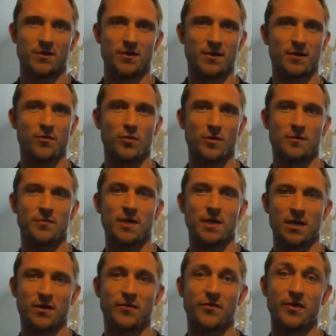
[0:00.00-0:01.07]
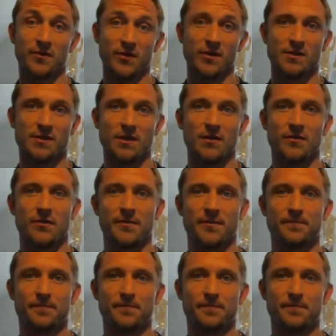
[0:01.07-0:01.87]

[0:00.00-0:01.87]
would be a good fit for yourself.